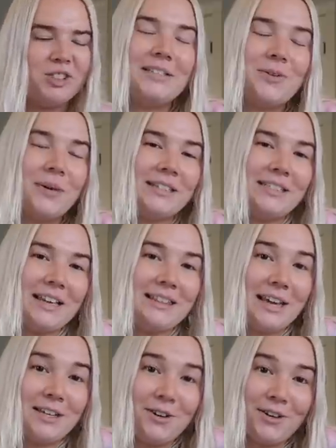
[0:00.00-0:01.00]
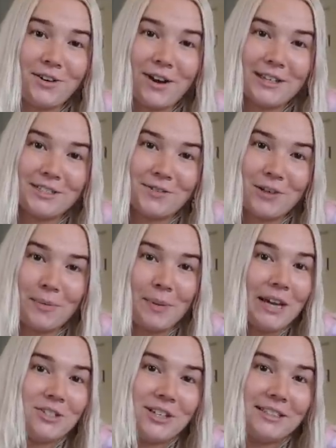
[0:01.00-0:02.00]
And I do want to say thank you to you guys for your
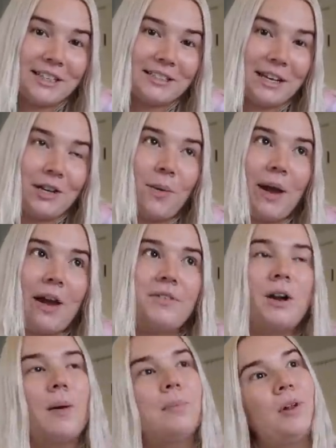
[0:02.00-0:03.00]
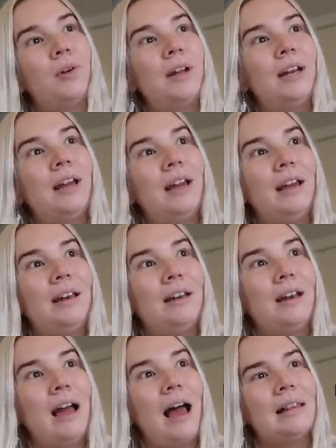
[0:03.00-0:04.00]
patience, because I know I haven't uploaded
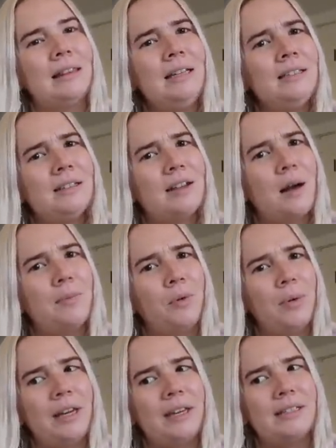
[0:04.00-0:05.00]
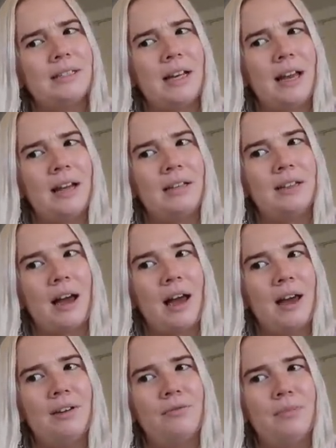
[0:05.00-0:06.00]
in at least a couple weeks, and
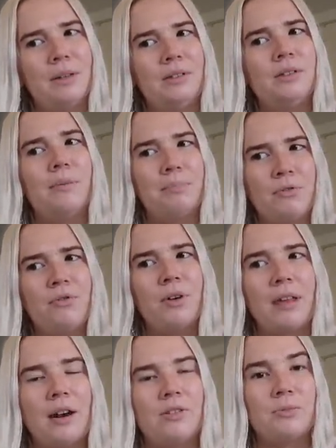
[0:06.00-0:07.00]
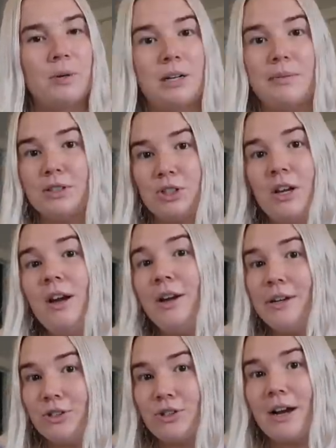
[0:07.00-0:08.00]
before that I was pretty much
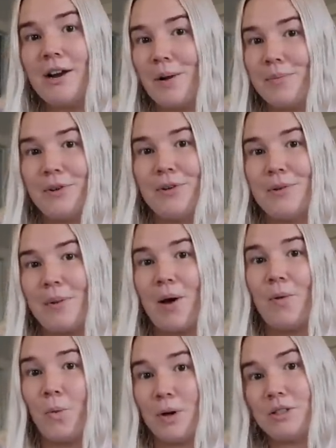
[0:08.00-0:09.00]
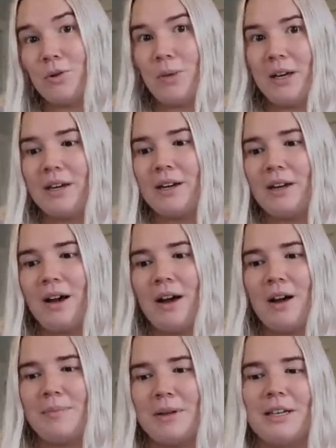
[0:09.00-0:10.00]
trying to upload about once a week
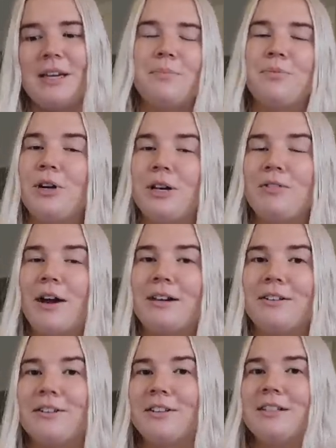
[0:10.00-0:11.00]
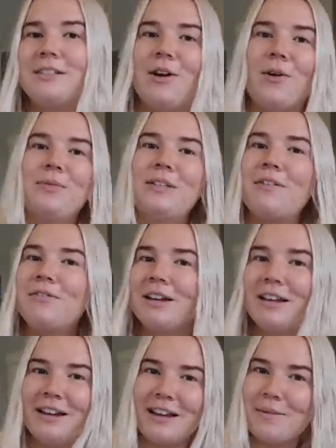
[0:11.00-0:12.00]
and keep pretty regularly. So
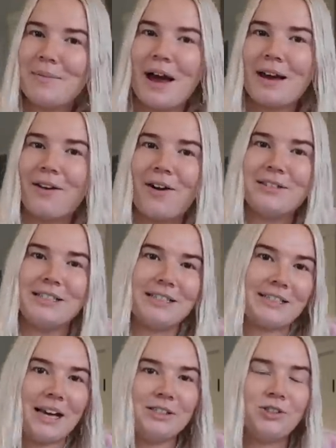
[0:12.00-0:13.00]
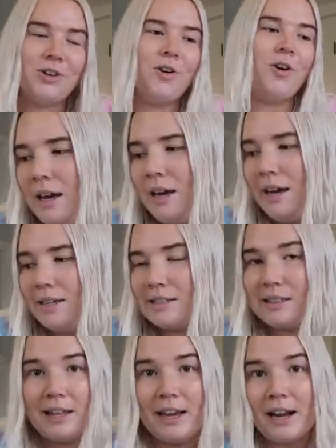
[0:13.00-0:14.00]
definitely gonna get back onto schedule.
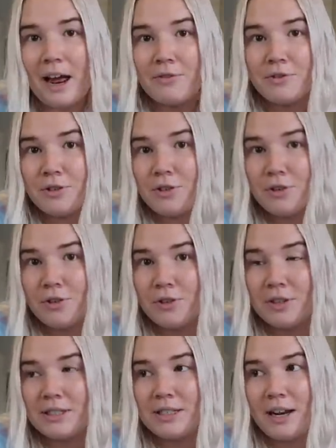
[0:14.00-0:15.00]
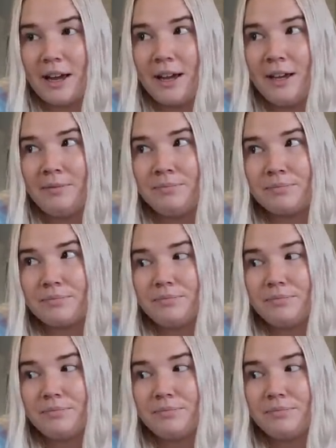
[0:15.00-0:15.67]
It's late afternoon today.